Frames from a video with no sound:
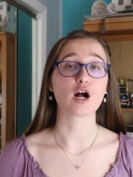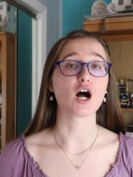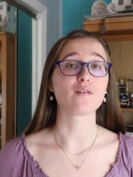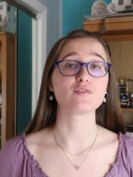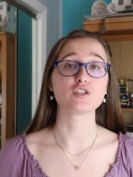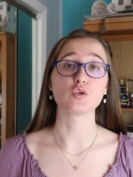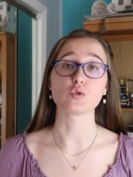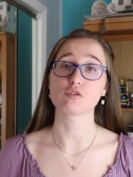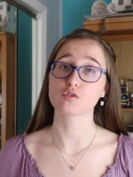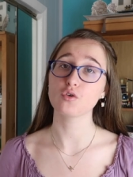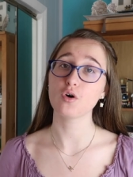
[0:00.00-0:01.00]
off to
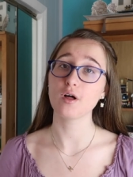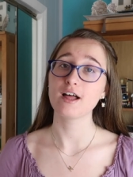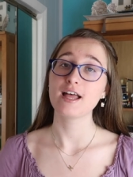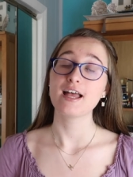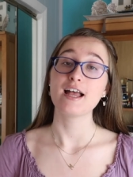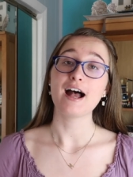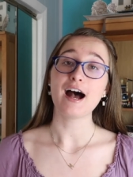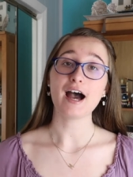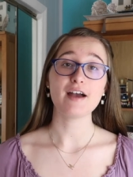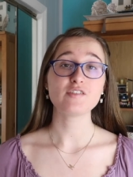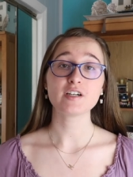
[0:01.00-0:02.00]
school.
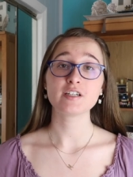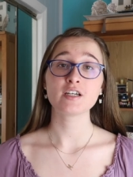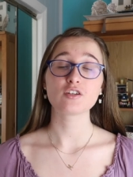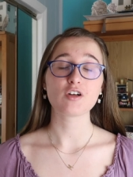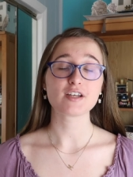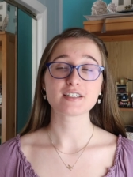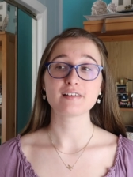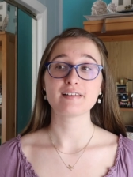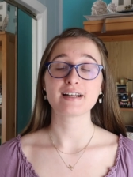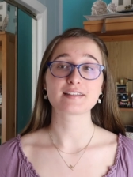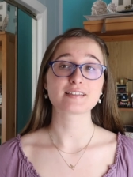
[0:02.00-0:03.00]
I've done closet
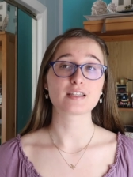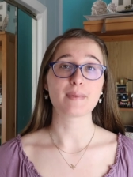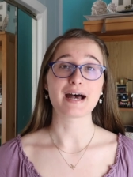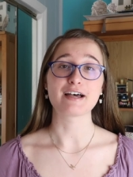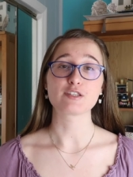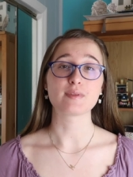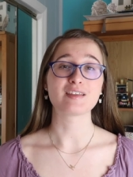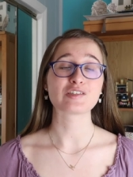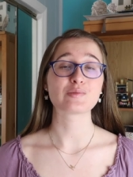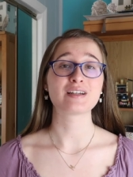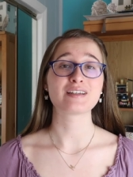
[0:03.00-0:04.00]
cleanouts in the past, but
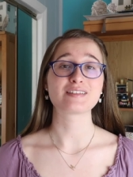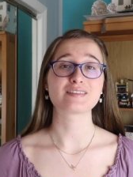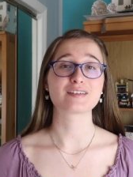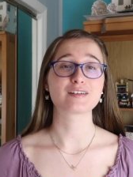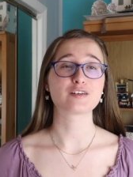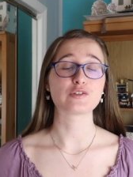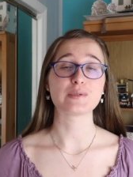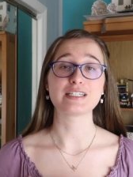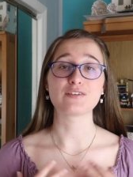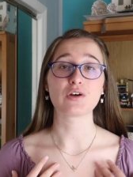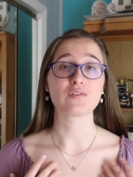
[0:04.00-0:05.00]
this one is going to
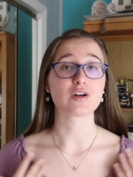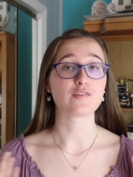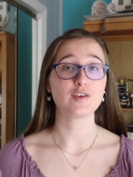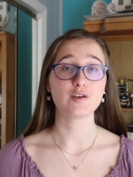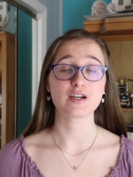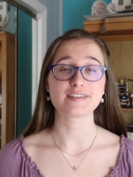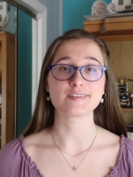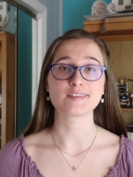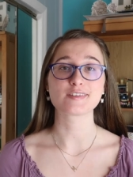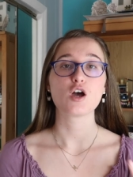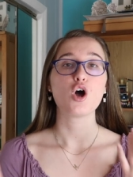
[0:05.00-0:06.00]
be different for a few
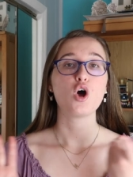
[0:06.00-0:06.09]
reasons.